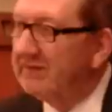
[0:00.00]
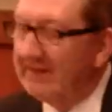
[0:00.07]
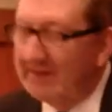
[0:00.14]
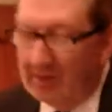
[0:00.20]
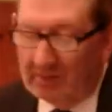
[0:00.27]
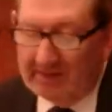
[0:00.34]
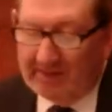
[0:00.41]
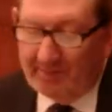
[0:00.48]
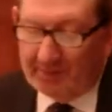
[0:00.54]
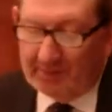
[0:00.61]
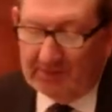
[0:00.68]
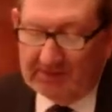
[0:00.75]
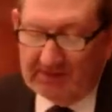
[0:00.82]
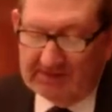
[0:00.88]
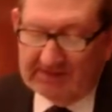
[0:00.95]

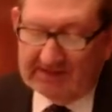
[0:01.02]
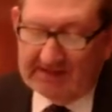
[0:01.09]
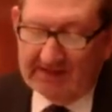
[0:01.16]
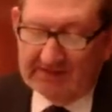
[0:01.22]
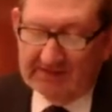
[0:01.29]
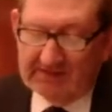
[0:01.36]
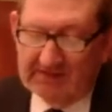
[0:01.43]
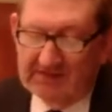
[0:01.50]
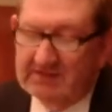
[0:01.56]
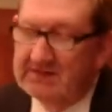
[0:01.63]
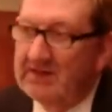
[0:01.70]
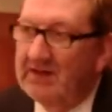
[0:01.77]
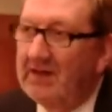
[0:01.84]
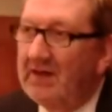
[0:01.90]
neoliberal consensus.